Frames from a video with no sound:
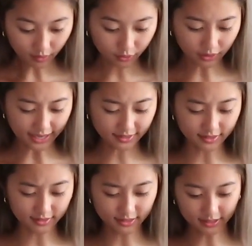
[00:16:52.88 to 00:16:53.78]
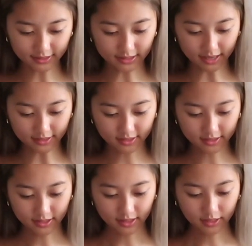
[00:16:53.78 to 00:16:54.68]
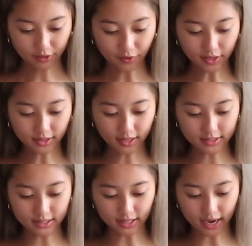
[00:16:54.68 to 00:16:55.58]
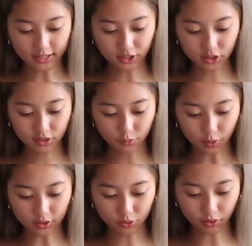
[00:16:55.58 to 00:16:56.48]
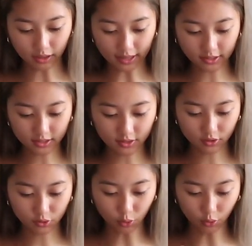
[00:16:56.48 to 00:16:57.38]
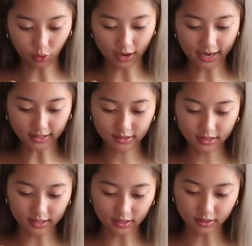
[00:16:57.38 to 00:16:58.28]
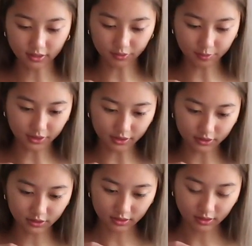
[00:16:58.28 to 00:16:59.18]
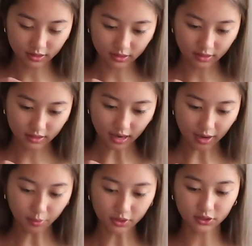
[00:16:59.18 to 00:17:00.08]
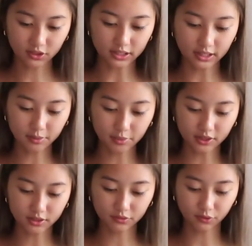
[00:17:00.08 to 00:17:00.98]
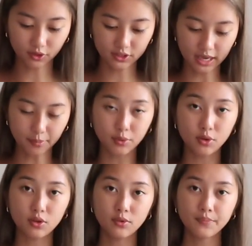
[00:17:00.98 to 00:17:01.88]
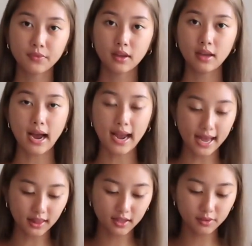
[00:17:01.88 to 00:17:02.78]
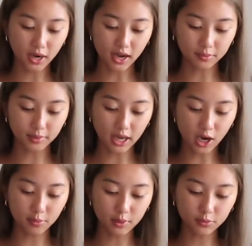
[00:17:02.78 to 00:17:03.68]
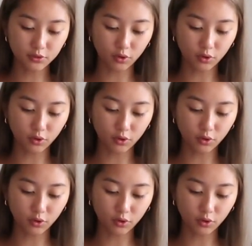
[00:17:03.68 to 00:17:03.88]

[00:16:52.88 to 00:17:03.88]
collecting things. And the funny thing is that I just want to collect it to collect, and not even because I want to see it. Because, for example, I had the Hanbin albums